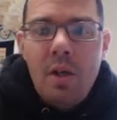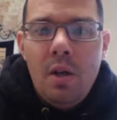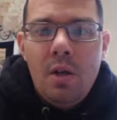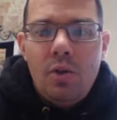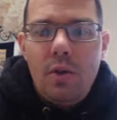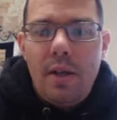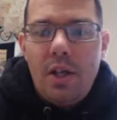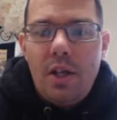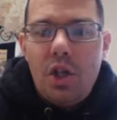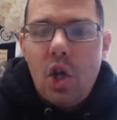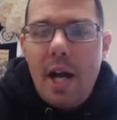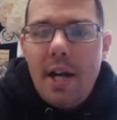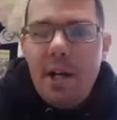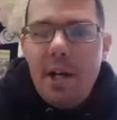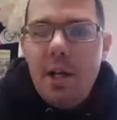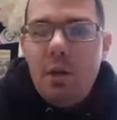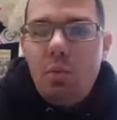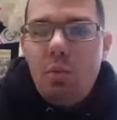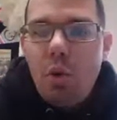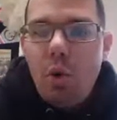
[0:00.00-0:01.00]
So they tried
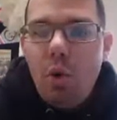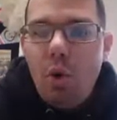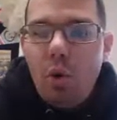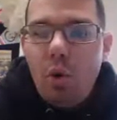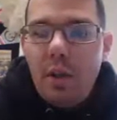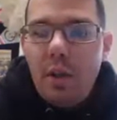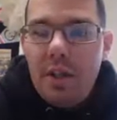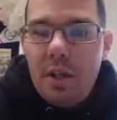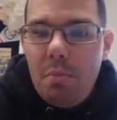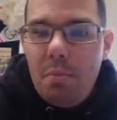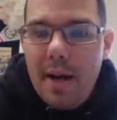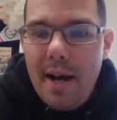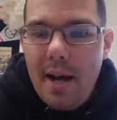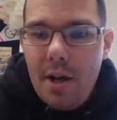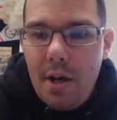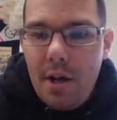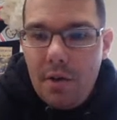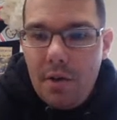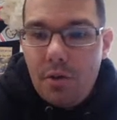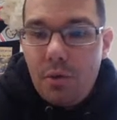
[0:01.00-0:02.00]
to enroll Linda
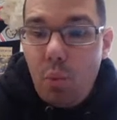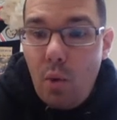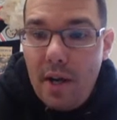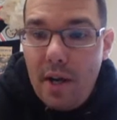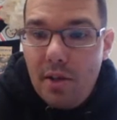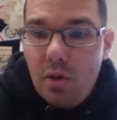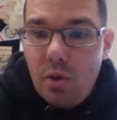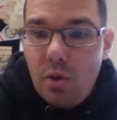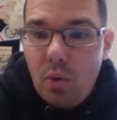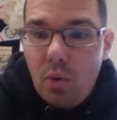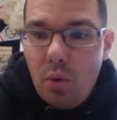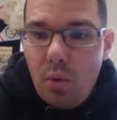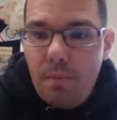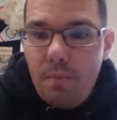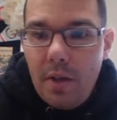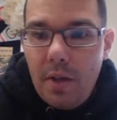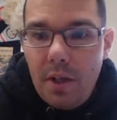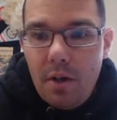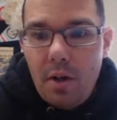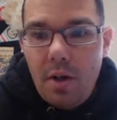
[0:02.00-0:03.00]
Brown in this white school,
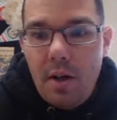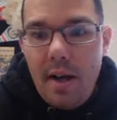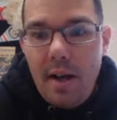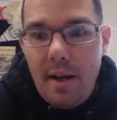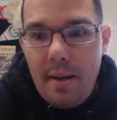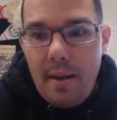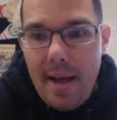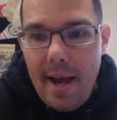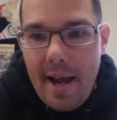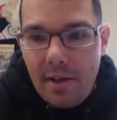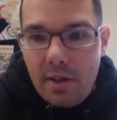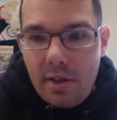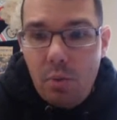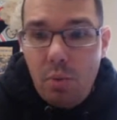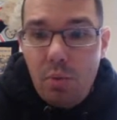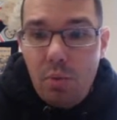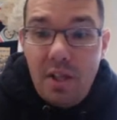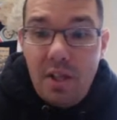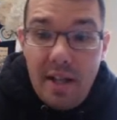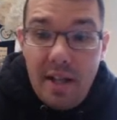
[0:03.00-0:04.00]
and her access
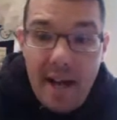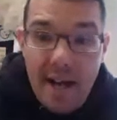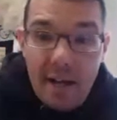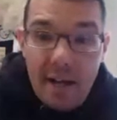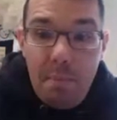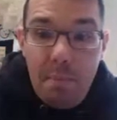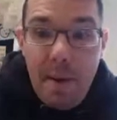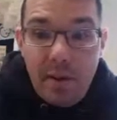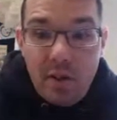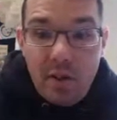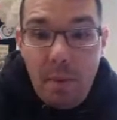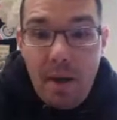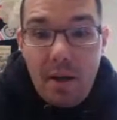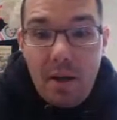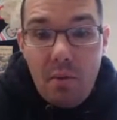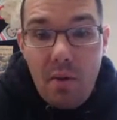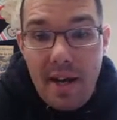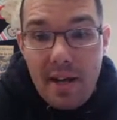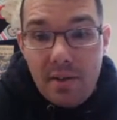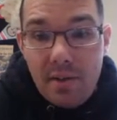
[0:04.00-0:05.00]
was denied based
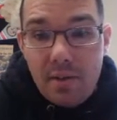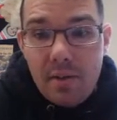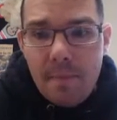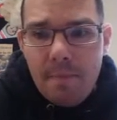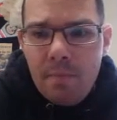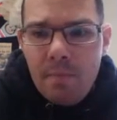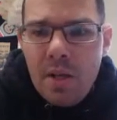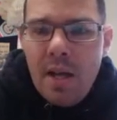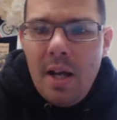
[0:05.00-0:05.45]
upon race.